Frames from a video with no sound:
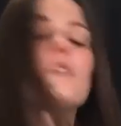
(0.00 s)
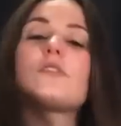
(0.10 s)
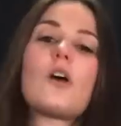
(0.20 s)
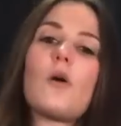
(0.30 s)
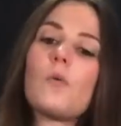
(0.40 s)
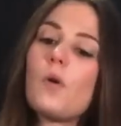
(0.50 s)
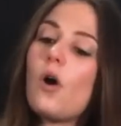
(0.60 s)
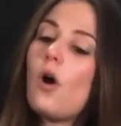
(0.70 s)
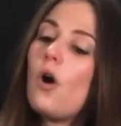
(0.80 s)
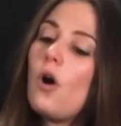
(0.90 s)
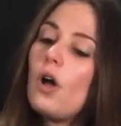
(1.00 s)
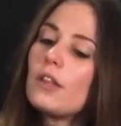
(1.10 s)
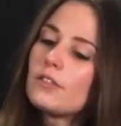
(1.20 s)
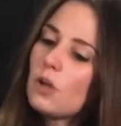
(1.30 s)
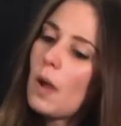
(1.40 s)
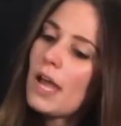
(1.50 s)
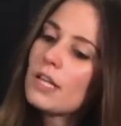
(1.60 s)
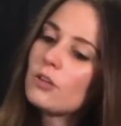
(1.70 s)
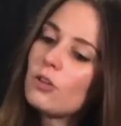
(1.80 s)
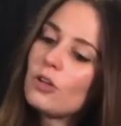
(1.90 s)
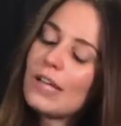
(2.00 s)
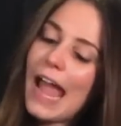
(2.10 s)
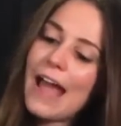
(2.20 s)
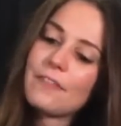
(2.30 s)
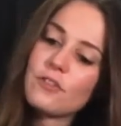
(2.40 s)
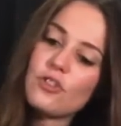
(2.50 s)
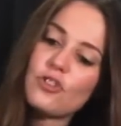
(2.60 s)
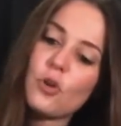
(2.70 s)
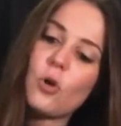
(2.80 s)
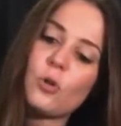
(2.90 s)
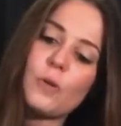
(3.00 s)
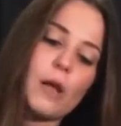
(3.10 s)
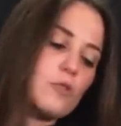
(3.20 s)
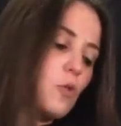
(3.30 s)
So let's go ahead and look at the solo now.